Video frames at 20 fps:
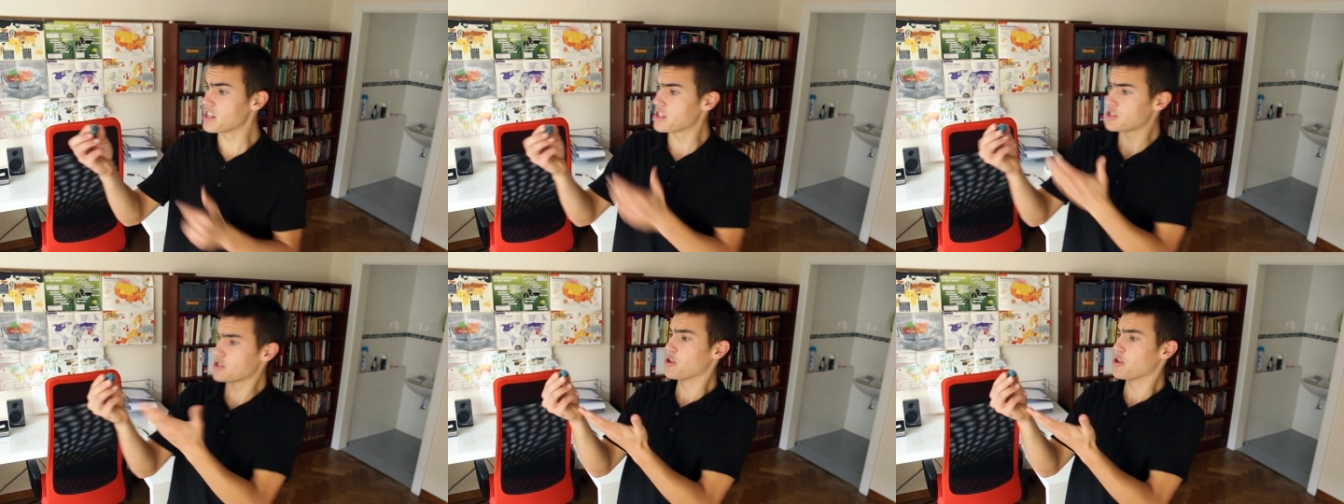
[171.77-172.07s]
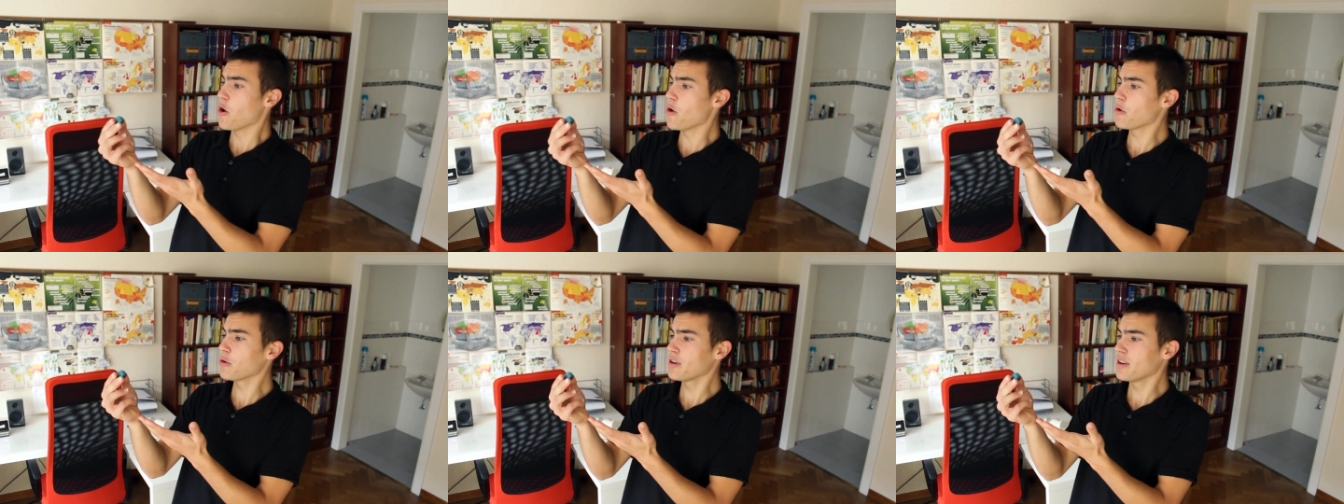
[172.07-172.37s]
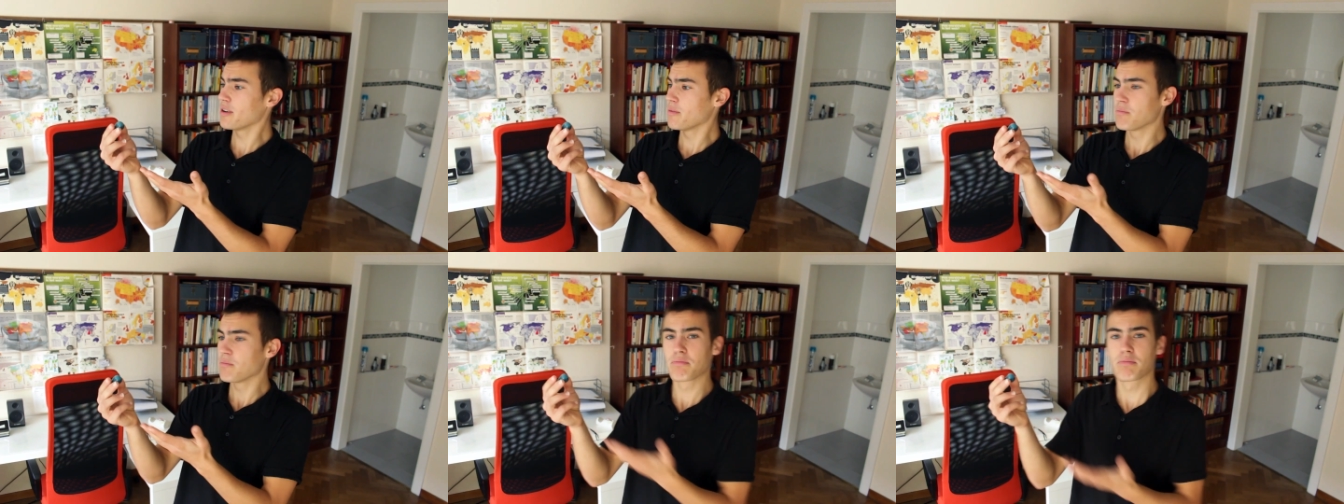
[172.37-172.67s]
this
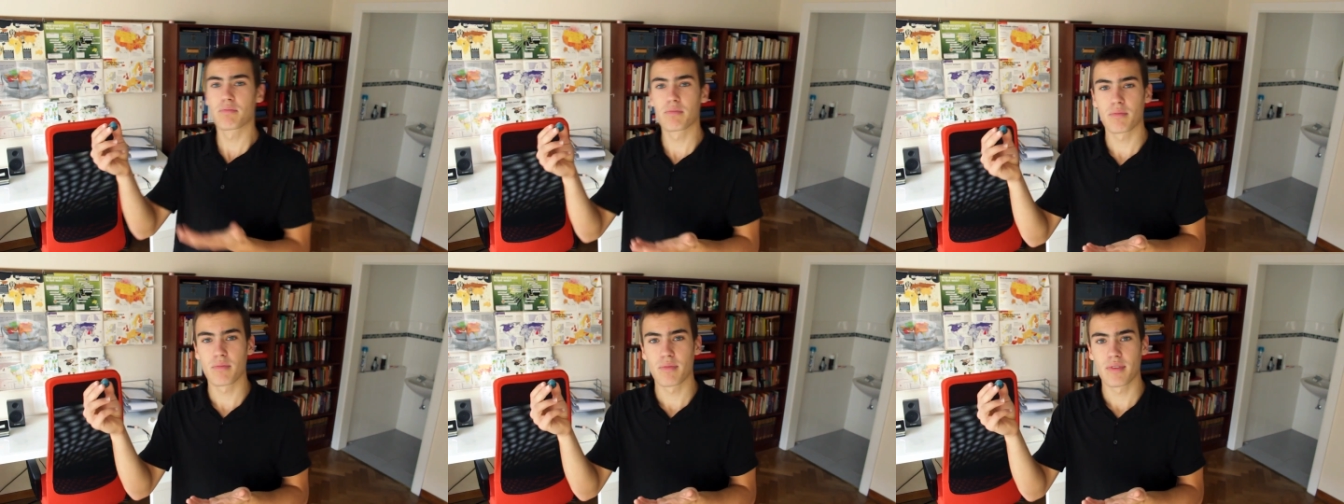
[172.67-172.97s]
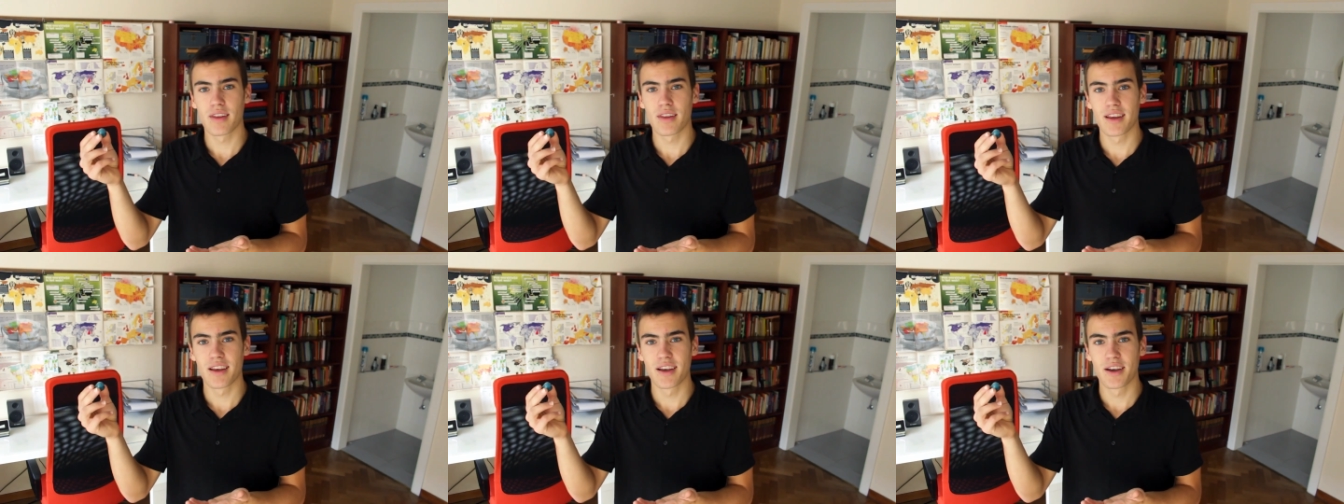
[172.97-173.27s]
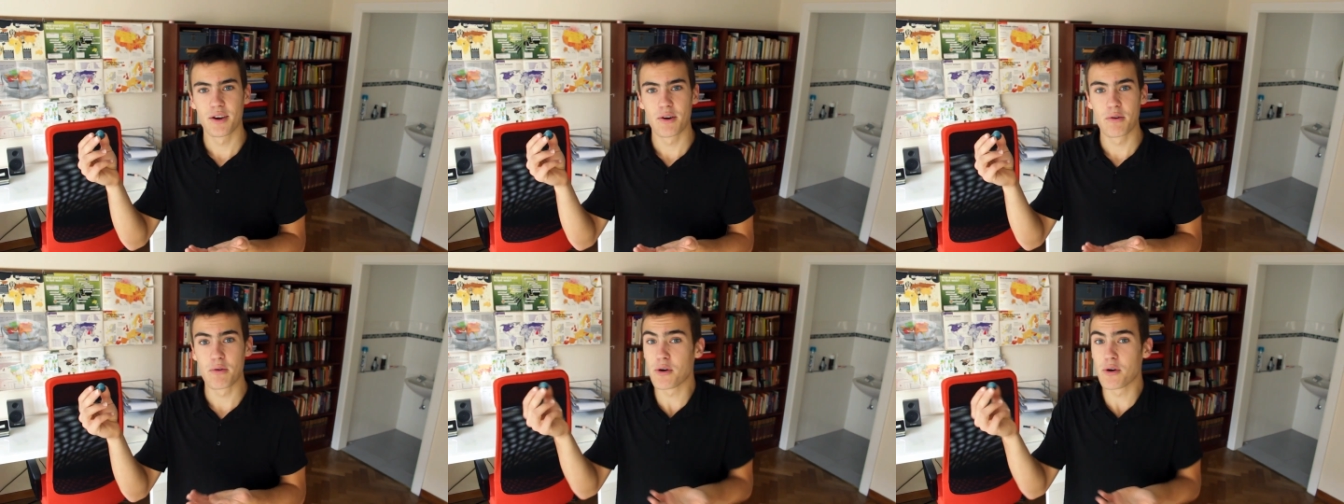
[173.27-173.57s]
stone,
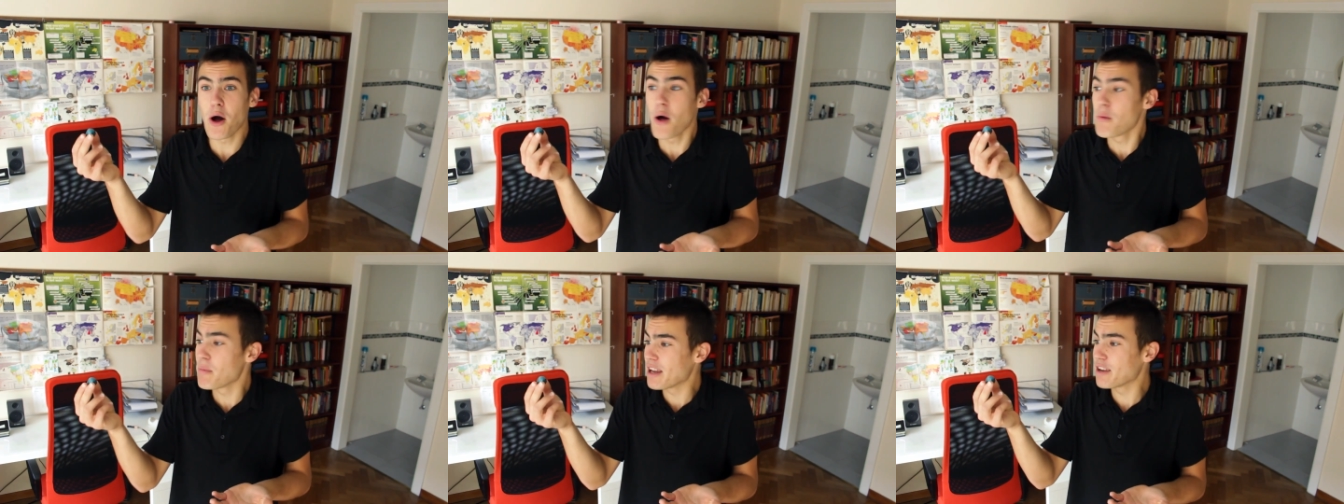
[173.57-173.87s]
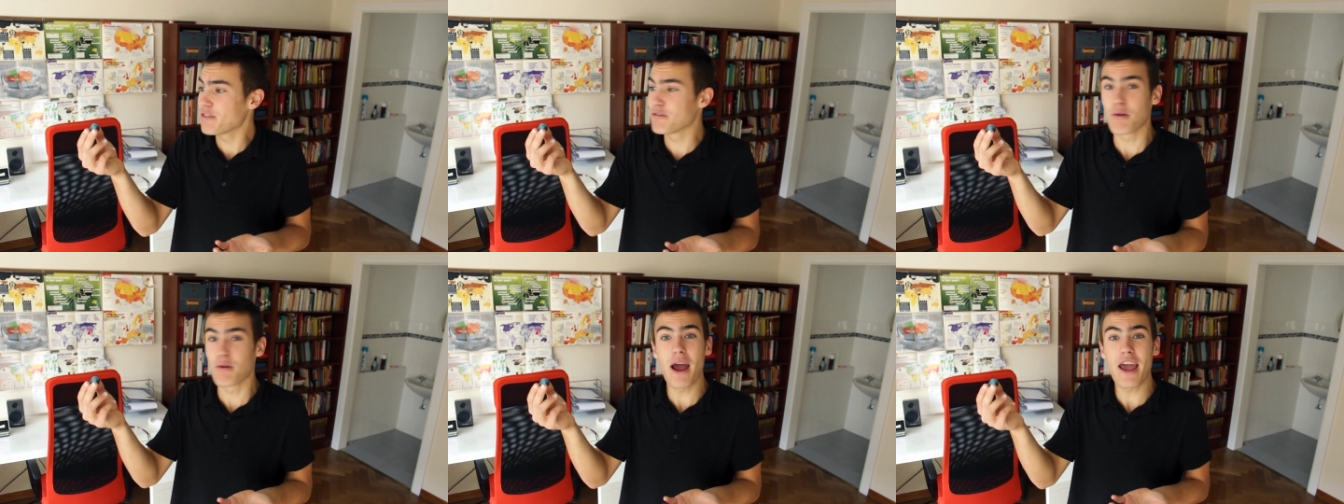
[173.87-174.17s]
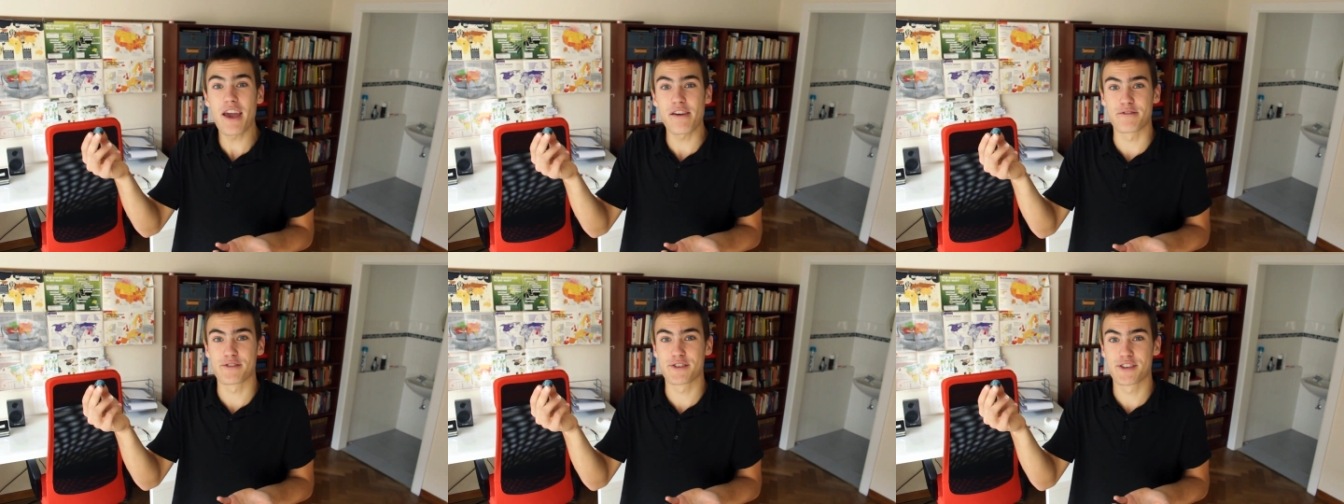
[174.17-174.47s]
we're all made of
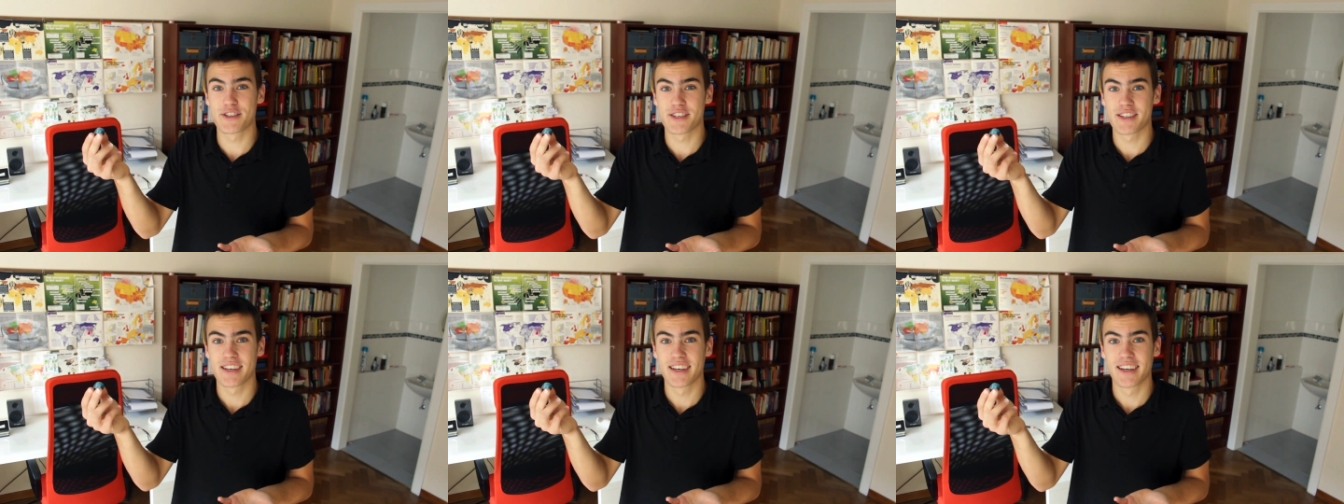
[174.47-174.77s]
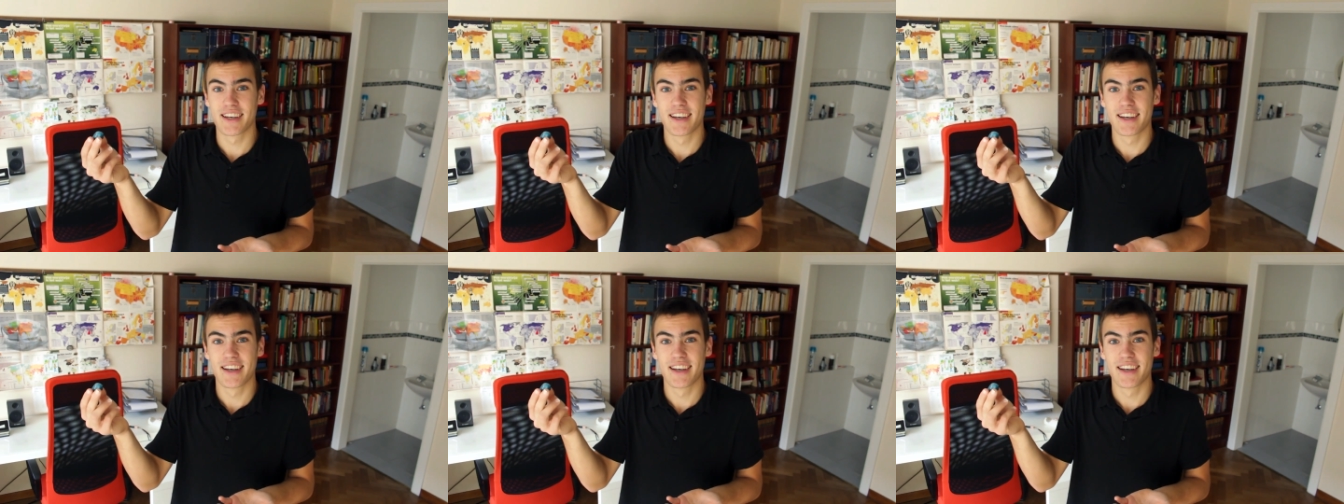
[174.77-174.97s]
waves.